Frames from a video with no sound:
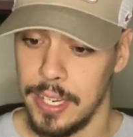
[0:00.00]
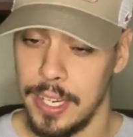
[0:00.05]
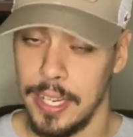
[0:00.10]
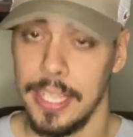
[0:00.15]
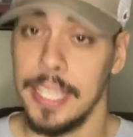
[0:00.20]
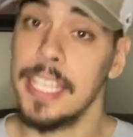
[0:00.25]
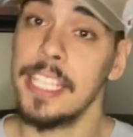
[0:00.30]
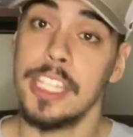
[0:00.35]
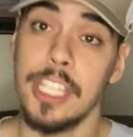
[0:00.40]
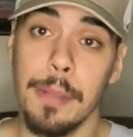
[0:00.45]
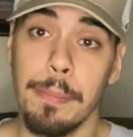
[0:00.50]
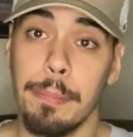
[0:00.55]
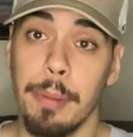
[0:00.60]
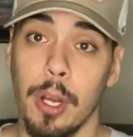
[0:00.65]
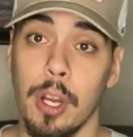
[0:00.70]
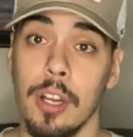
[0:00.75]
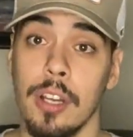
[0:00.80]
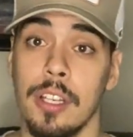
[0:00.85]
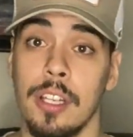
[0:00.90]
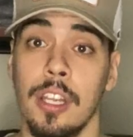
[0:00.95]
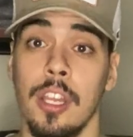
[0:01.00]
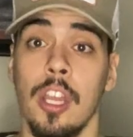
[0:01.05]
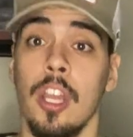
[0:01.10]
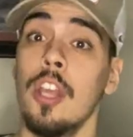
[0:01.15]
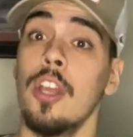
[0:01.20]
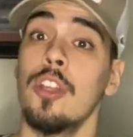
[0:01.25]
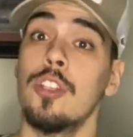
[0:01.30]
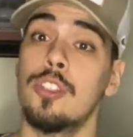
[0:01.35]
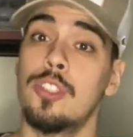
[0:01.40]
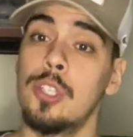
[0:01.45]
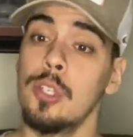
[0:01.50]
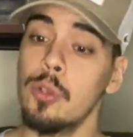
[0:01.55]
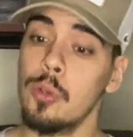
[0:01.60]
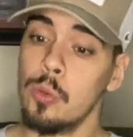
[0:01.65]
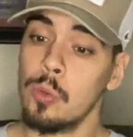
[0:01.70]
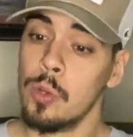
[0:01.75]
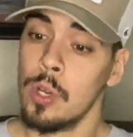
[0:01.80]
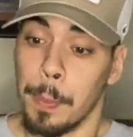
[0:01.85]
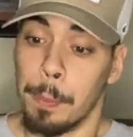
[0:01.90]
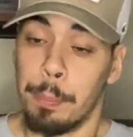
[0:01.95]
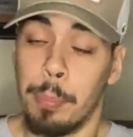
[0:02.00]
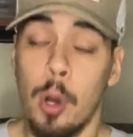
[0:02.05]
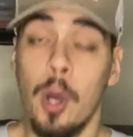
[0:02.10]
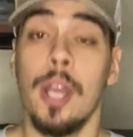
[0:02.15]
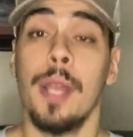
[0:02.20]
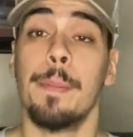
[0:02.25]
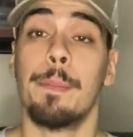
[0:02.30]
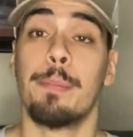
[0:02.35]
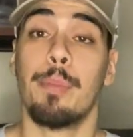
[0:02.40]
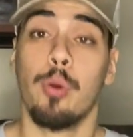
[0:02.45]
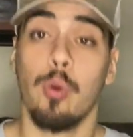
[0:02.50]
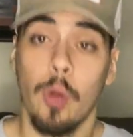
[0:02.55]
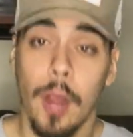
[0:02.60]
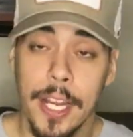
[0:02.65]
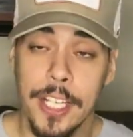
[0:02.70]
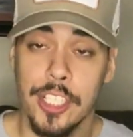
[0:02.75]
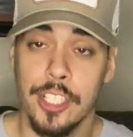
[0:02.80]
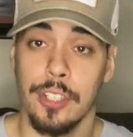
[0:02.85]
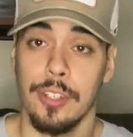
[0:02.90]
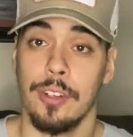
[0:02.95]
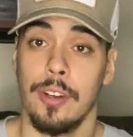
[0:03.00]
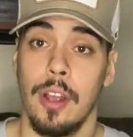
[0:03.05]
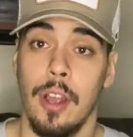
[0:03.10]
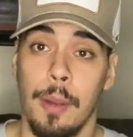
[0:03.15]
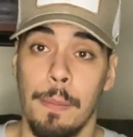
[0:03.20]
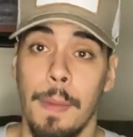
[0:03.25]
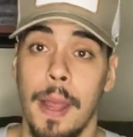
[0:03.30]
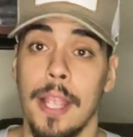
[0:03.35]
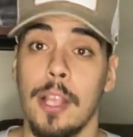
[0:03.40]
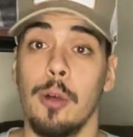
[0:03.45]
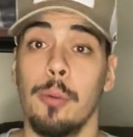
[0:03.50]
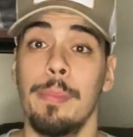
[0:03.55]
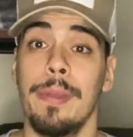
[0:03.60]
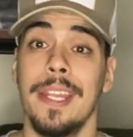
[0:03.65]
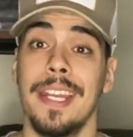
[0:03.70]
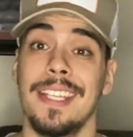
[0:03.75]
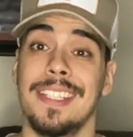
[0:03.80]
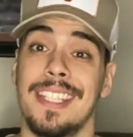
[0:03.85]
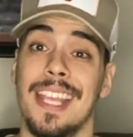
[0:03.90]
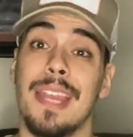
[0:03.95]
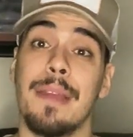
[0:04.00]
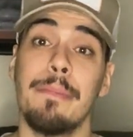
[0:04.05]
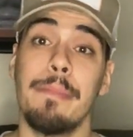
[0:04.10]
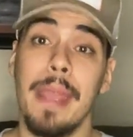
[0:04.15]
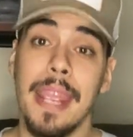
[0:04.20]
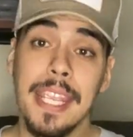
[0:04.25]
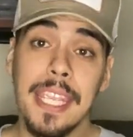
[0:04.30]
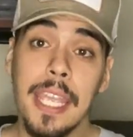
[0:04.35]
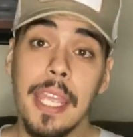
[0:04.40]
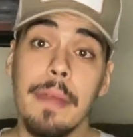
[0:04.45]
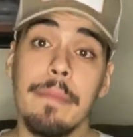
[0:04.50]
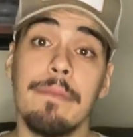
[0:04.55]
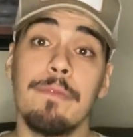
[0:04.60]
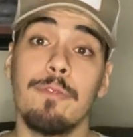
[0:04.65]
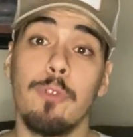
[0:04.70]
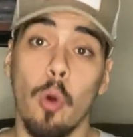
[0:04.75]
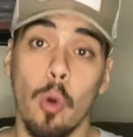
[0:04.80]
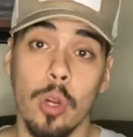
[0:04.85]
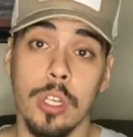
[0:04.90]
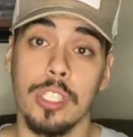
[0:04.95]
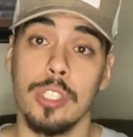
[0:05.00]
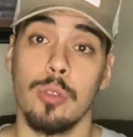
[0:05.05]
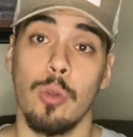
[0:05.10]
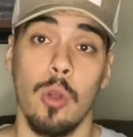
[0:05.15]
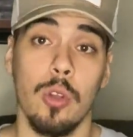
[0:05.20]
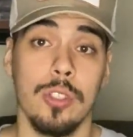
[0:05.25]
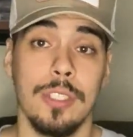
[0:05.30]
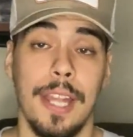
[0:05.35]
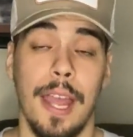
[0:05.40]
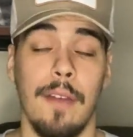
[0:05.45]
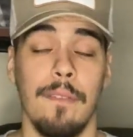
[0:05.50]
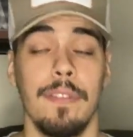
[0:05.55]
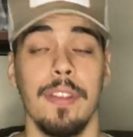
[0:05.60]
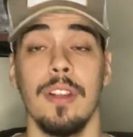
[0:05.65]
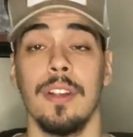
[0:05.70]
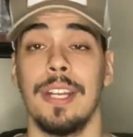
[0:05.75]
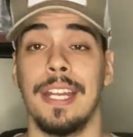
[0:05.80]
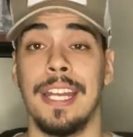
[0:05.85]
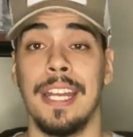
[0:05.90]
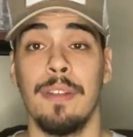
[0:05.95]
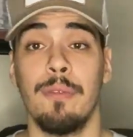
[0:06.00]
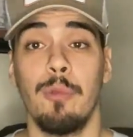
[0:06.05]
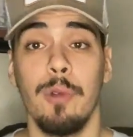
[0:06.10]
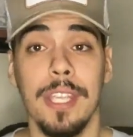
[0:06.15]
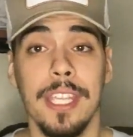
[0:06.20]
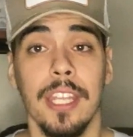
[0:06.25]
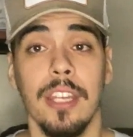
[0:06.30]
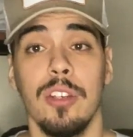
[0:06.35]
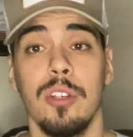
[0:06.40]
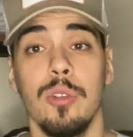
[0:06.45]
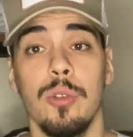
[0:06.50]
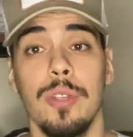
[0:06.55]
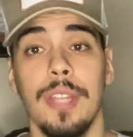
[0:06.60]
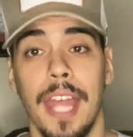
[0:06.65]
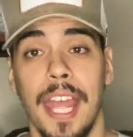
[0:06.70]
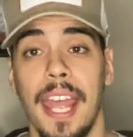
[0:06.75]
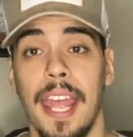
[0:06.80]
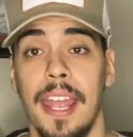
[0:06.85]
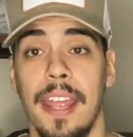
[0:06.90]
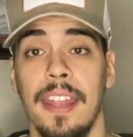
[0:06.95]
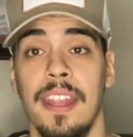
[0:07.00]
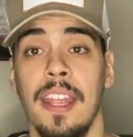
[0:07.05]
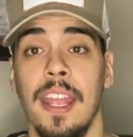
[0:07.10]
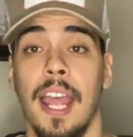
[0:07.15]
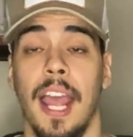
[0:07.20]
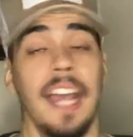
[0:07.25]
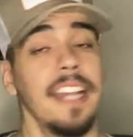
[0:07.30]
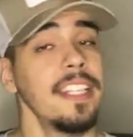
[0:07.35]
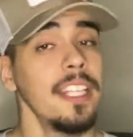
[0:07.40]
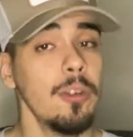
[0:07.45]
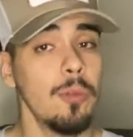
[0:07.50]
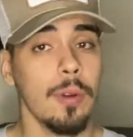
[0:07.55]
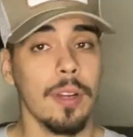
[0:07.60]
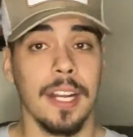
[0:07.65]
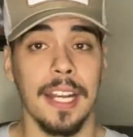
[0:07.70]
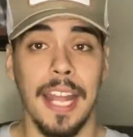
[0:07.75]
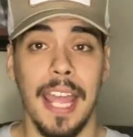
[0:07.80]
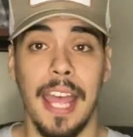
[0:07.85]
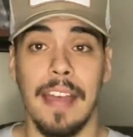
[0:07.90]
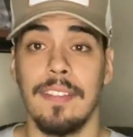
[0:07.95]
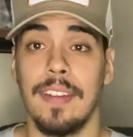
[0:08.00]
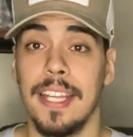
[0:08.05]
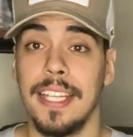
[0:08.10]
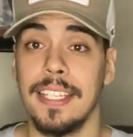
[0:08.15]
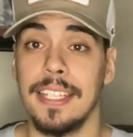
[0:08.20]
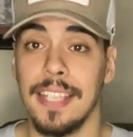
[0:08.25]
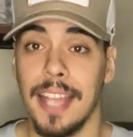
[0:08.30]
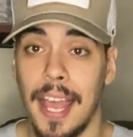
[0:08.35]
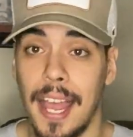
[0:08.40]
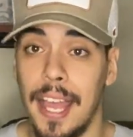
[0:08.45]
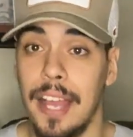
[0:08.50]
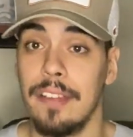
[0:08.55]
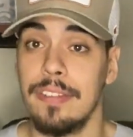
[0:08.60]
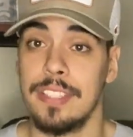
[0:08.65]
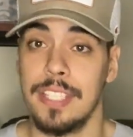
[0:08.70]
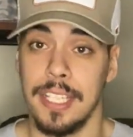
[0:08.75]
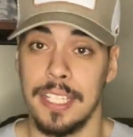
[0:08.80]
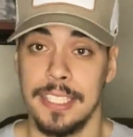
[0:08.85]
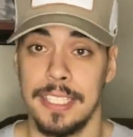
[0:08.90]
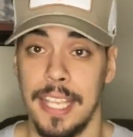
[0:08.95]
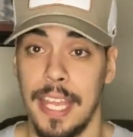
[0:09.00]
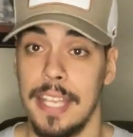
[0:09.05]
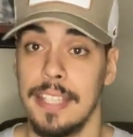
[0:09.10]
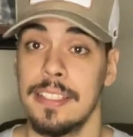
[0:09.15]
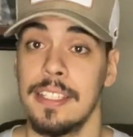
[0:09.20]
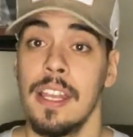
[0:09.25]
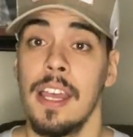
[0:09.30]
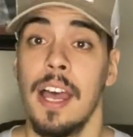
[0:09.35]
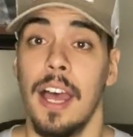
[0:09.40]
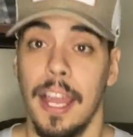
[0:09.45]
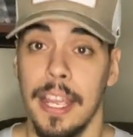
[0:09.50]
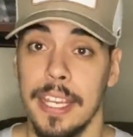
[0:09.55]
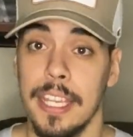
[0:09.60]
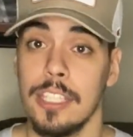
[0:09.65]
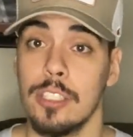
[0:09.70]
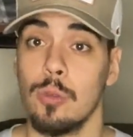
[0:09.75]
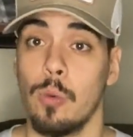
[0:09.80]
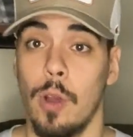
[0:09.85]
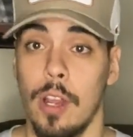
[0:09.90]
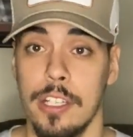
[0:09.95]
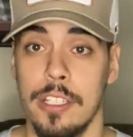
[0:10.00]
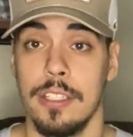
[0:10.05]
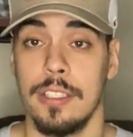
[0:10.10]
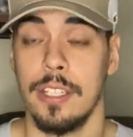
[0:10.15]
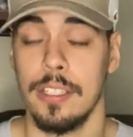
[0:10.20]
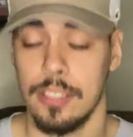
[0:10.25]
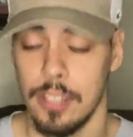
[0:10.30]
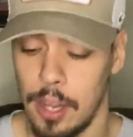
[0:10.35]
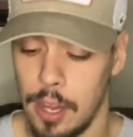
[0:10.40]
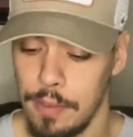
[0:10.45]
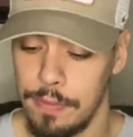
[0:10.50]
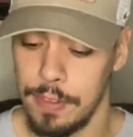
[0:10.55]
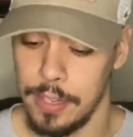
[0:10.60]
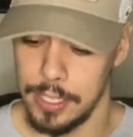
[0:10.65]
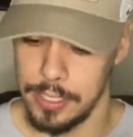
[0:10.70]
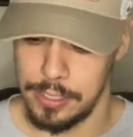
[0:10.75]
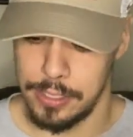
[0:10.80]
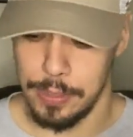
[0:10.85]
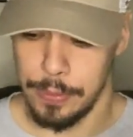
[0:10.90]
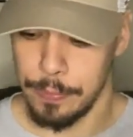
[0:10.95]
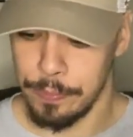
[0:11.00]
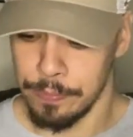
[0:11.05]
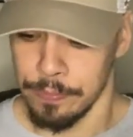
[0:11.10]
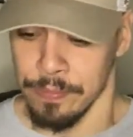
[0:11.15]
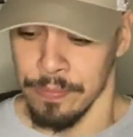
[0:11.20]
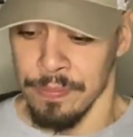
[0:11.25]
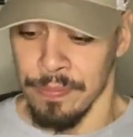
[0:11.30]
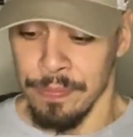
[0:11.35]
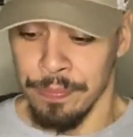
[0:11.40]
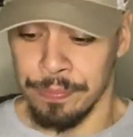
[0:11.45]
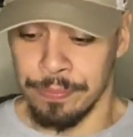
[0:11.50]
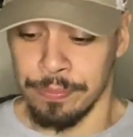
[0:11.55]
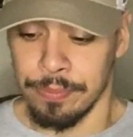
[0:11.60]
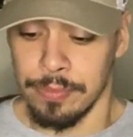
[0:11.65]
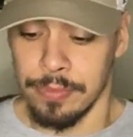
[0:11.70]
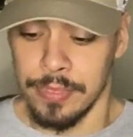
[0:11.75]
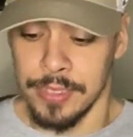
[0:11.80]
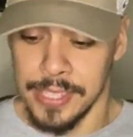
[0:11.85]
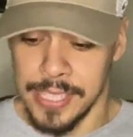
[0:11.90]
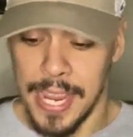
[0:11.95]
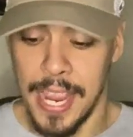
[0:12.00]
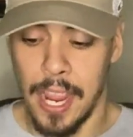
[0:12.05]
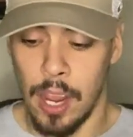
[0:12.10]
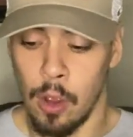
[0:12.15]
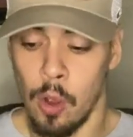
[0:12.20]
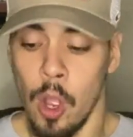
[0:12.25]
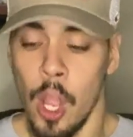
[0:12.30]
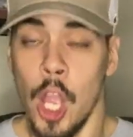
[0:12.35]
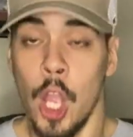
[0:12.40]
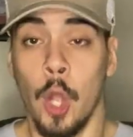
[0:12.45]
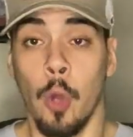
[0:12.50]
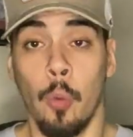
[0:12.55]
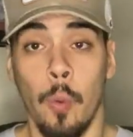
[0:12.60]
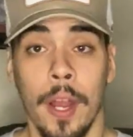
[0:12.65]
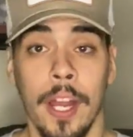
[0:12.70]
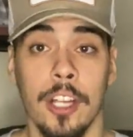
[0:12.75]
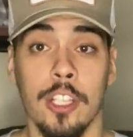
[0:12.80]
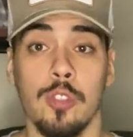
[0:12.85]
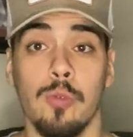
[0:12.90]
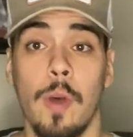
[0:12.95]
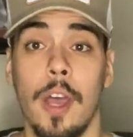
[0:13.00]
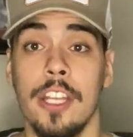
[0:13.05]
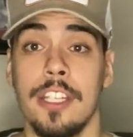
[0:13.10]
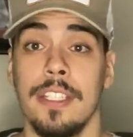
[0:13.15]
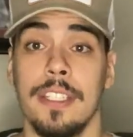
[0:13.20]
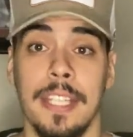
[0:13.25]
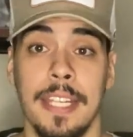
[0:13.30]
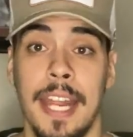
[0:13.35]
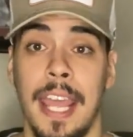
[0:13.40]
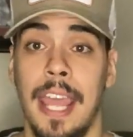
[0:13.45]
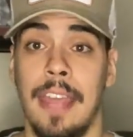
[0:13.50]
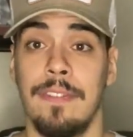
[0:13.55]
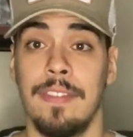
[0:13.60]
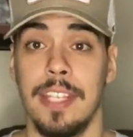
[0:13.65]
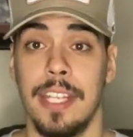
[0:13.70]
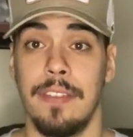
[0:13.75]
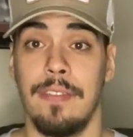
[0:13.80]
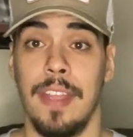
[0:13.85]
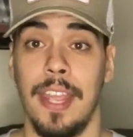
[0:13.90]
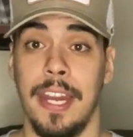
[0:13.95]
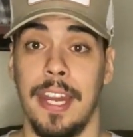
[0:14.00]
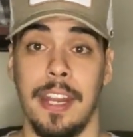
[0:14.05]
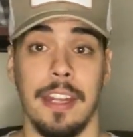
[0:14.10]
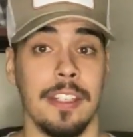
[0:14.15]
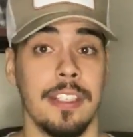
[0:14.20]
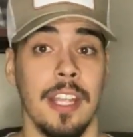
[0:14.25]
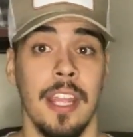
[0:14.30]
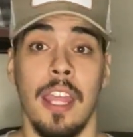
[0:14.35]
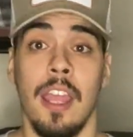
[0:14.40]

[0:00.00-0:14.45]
Ethan Burke to put pressure on Michael Penix and make him force throws downfield. And if we can do that, I think we're going to have a lot of success against Washington's offense. Now, where does Washington have the advantage?